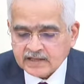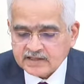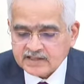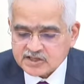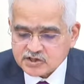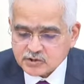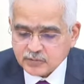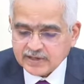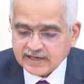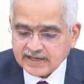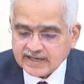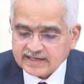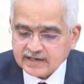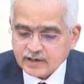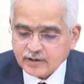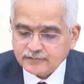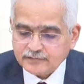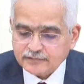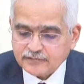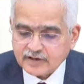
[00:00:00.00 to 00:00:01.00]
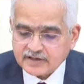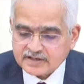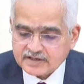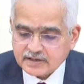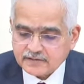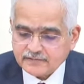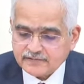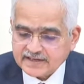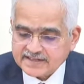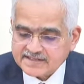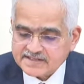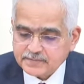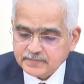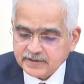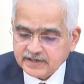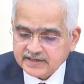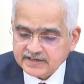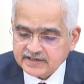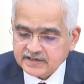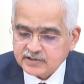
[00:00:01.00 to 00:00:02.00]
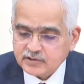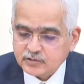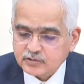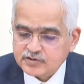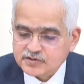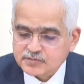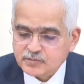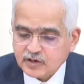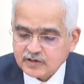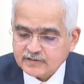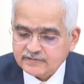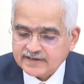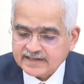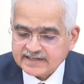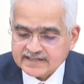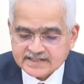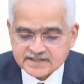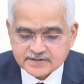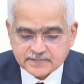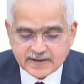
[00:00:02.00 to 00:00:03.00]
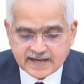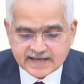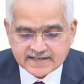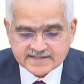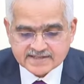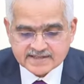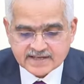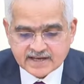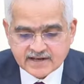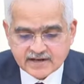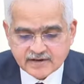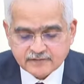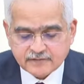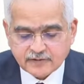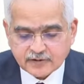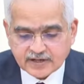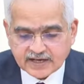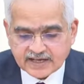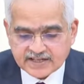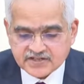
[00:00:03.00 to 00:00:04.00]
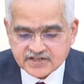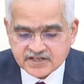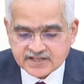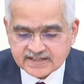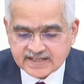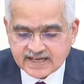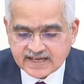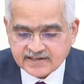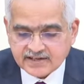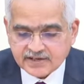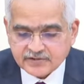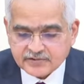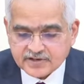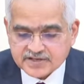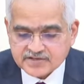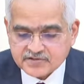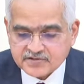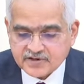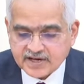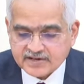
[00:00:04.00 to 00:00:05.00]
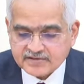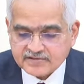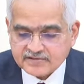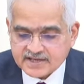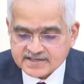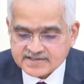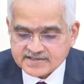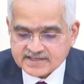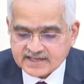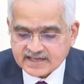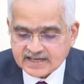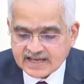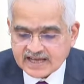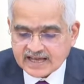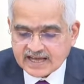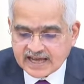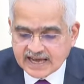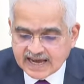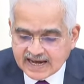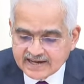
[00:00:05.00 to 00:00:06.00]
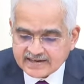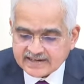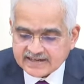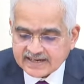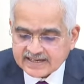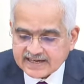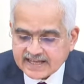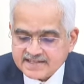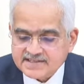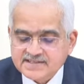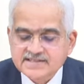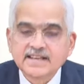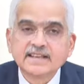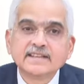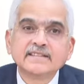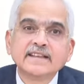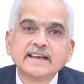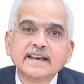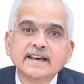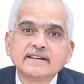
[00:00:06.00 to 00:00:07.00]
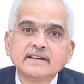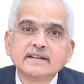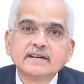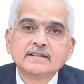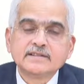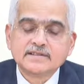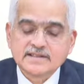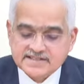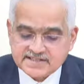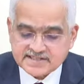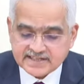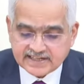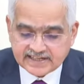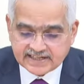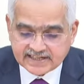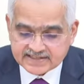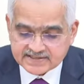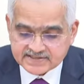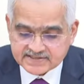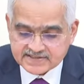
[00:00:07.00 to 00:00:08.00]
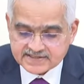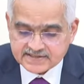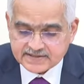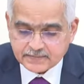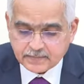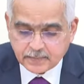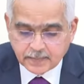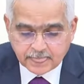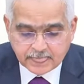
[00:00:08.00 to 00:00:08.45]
This will allow further flexibility to small finance banks for hedging their interest rate risk and enhancing their resilience.